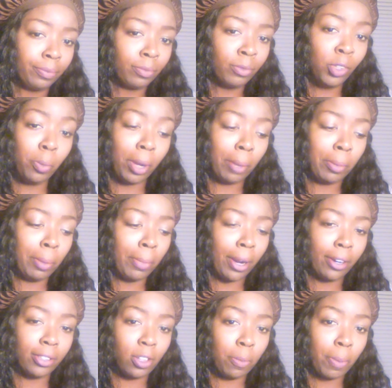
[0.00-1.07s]
You might be
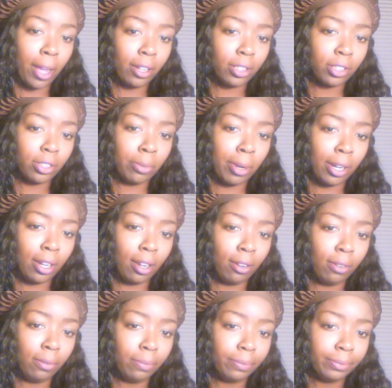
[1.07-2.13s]
married to a pastor by
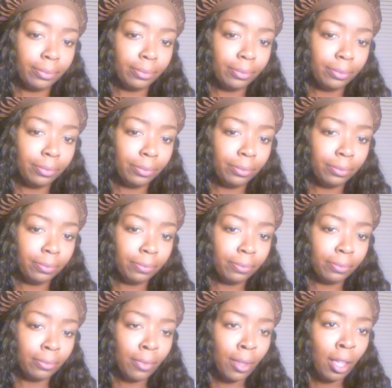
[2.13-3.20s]
now,
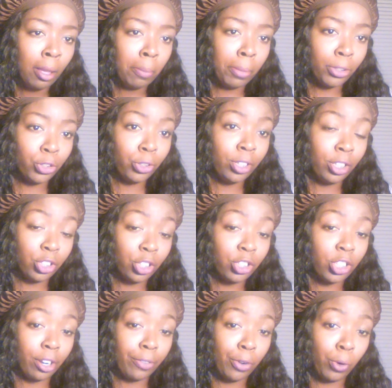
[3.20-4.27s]
but you did your
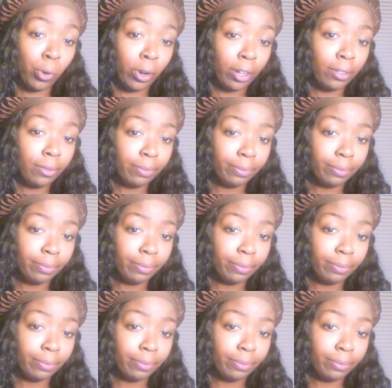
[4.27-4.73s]
share of whoring.